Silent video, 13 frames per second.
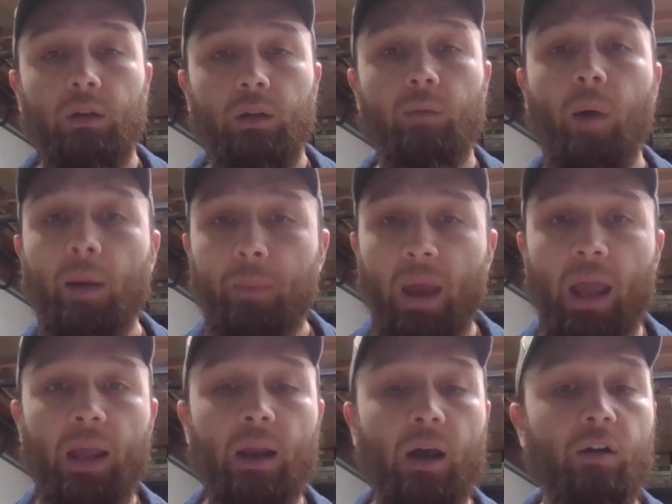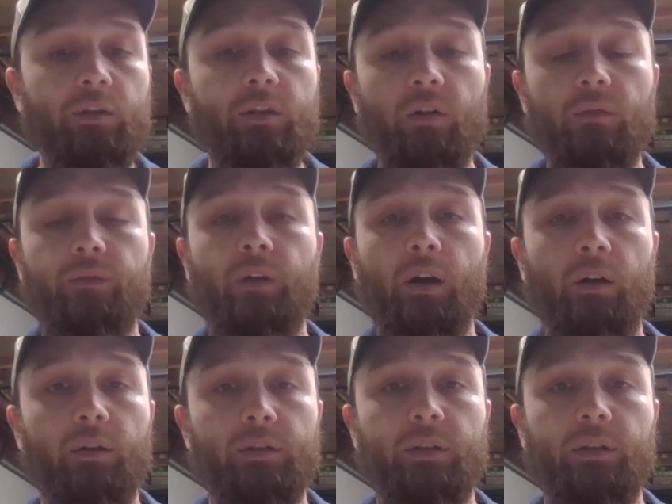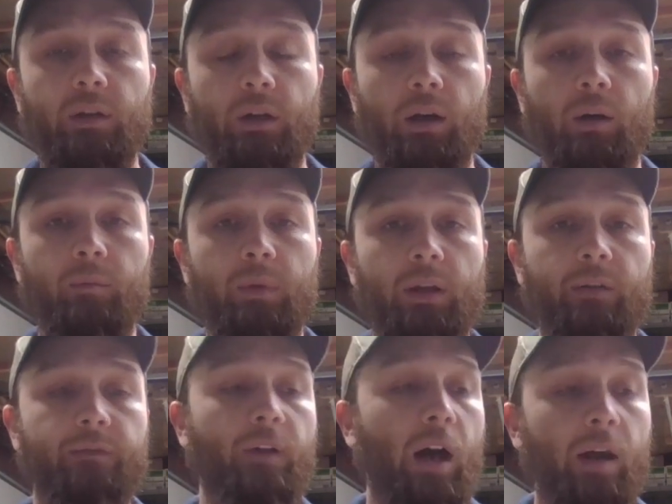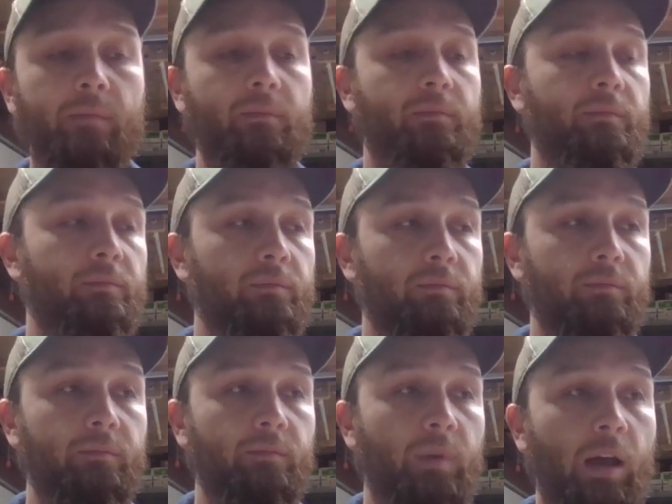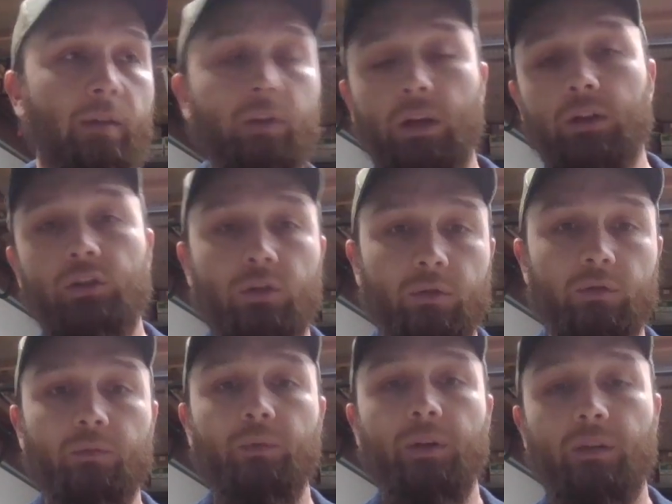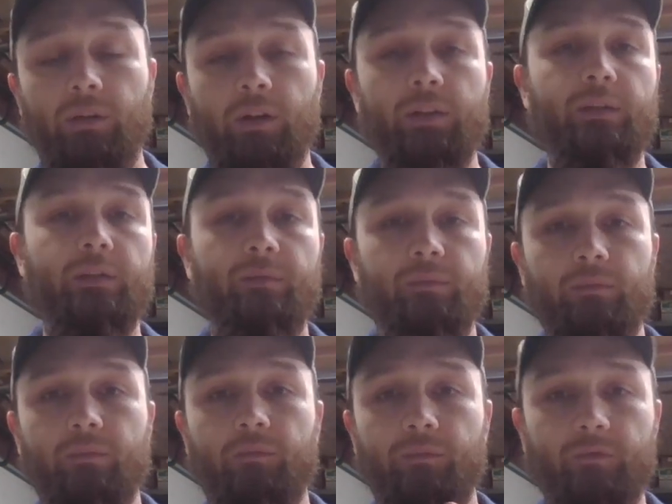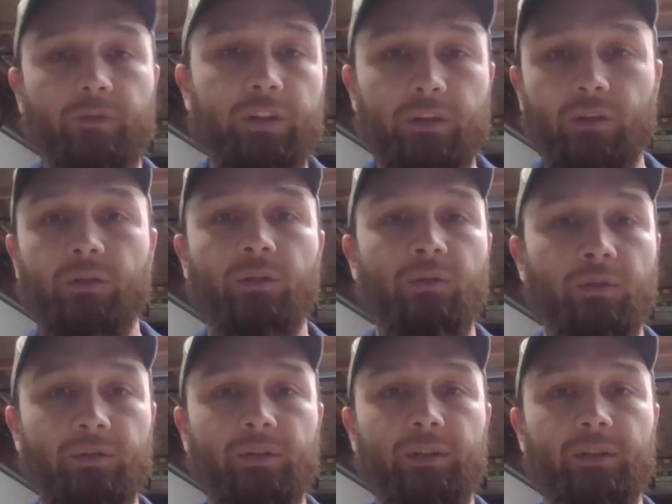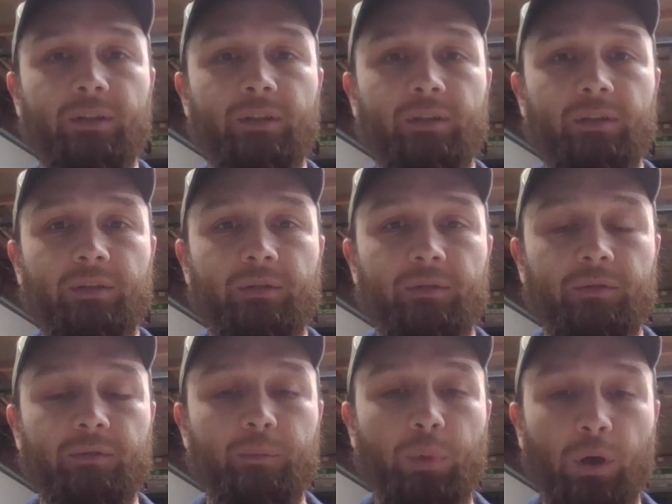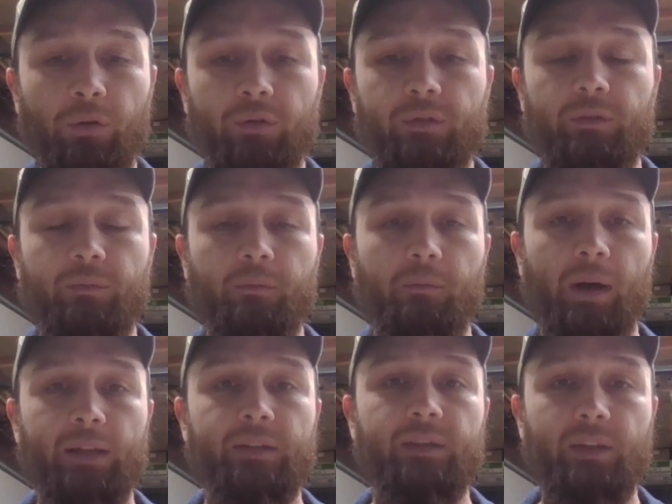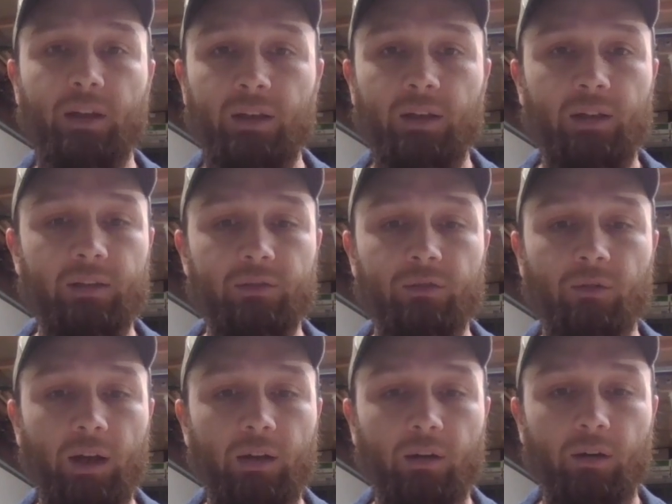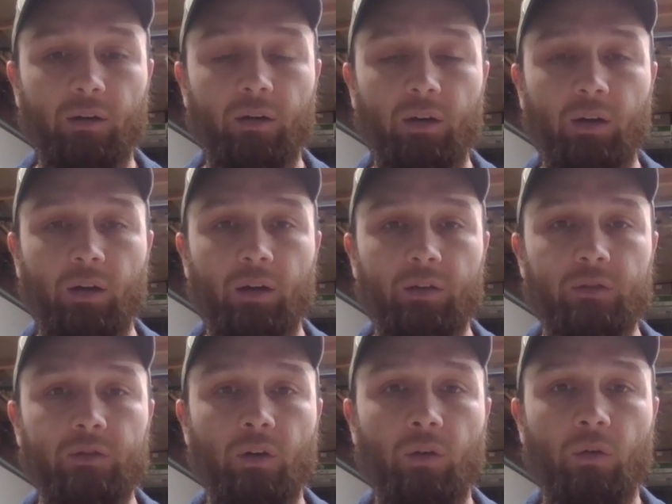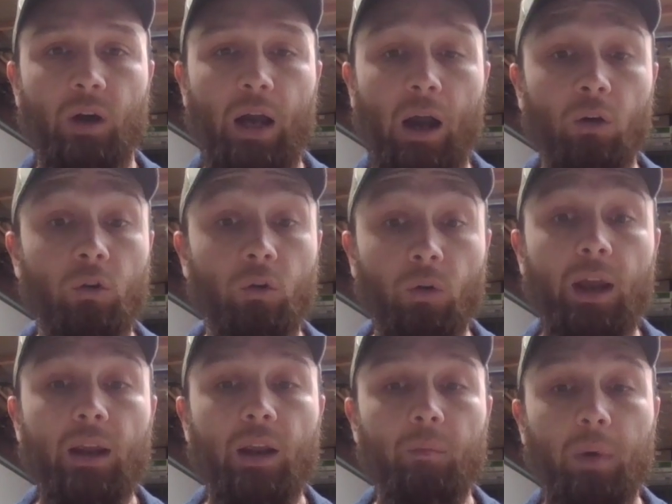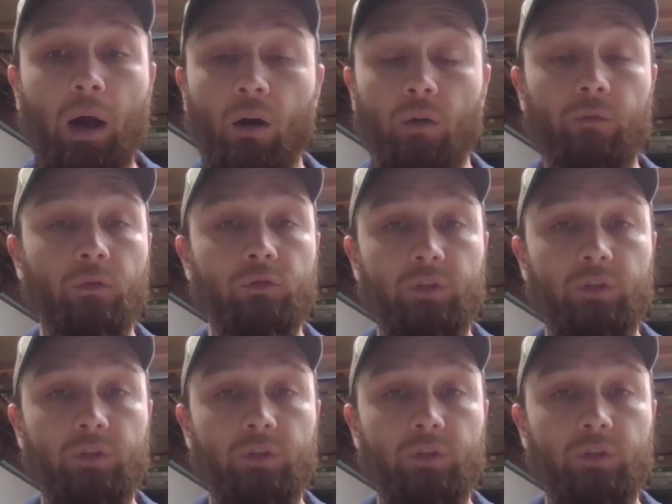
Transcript: In my pain, I also felt if I'm having issues with this physical post. My sin is greater. So how great and powerful